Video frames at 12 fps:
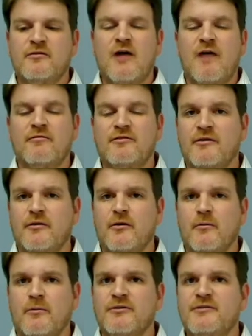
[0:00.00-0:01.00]

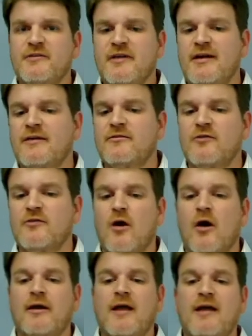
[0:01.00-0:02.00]
adversarial proceedings
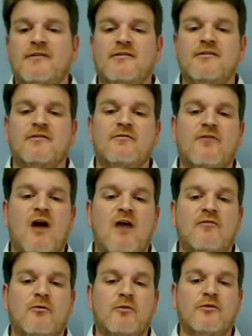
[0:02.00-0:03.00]
are cases
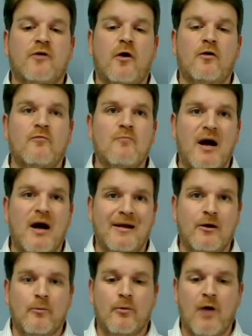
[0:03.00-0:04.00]
involving return of
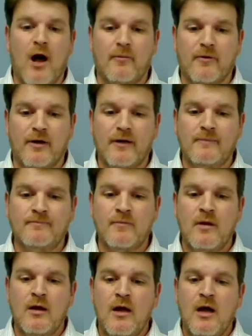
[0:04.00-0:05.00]
money or property,
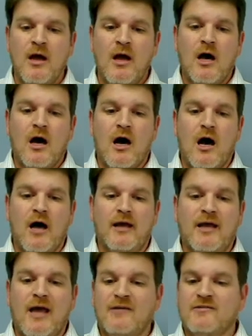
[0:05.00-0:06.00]
a
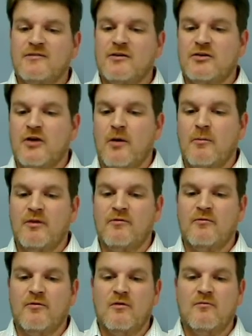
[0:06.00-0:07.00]
case to determine
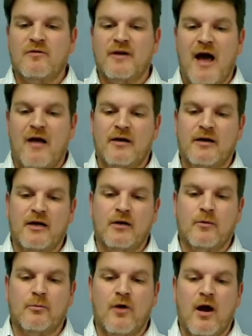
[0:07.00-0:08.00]
the fidelity
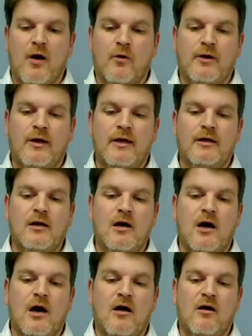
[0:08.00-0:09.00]
or priority
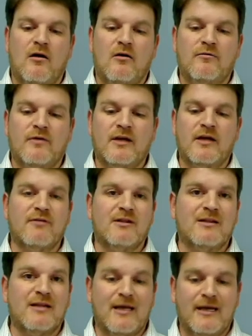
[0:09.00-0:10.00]
of a
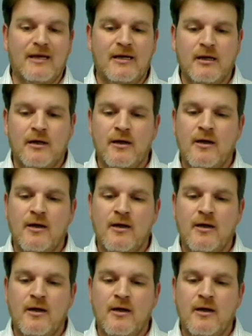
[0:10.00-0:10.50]
given lien,